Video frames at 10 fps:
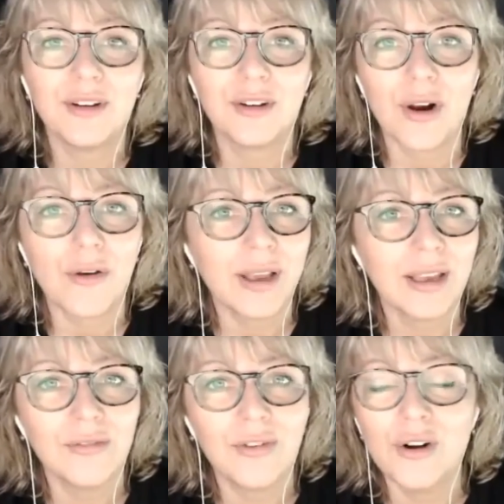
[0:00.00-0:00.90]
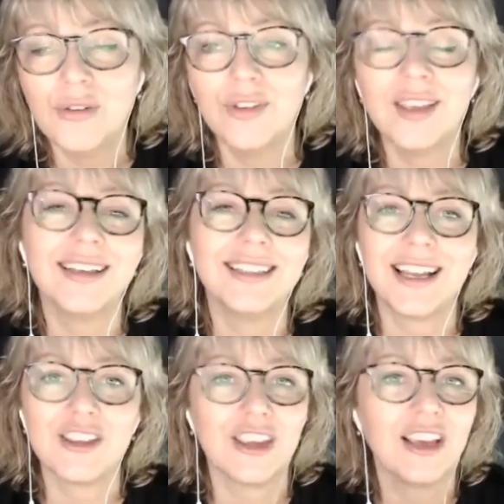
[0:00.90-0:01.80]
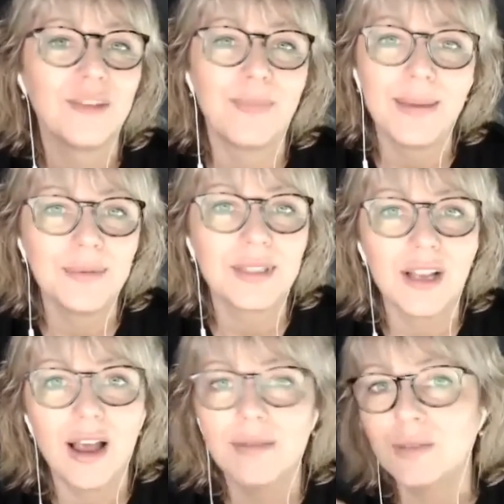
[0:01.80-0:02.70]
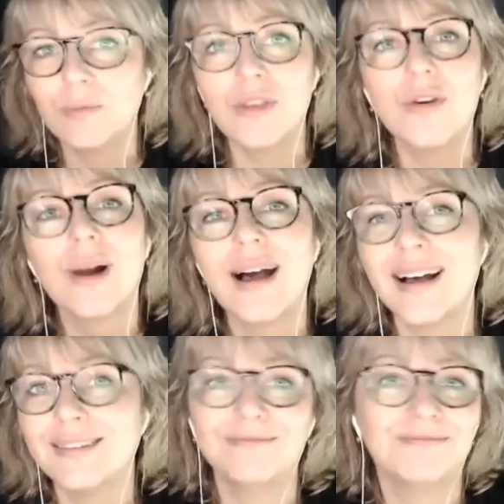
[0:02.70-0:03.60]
growing and evolving and touching other people's lives with your art.